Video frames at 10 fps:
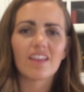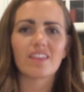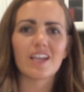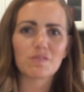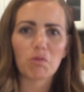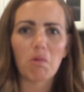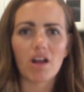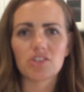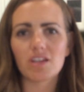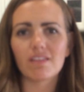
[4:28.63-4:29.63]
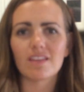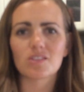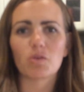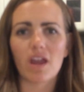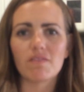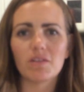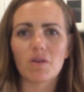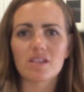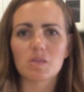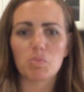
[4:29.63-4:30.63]
Thanks for watching this gravy
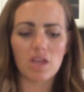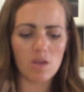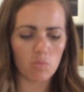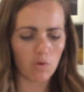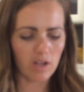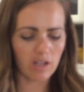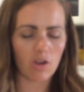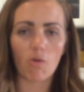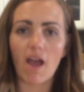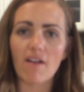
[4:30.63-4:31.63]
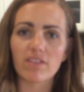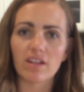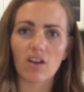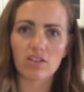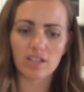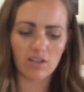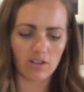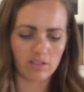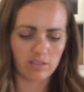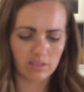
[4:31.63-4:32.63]
recipe. We're gonna go have it at our dinner.
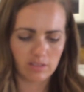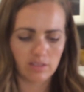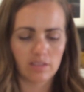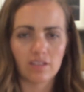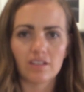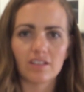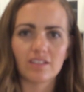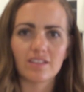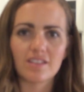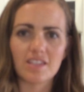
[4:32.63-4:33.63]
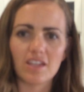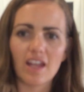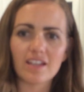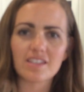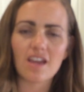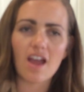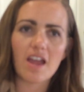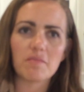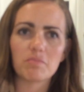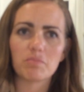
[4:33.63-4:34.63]
See you next
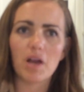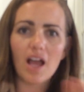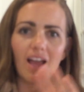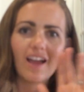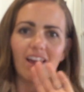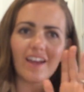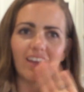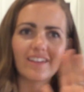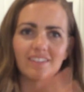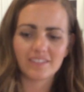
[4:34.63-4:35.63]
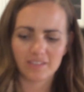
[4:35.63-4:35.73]
time. Bye.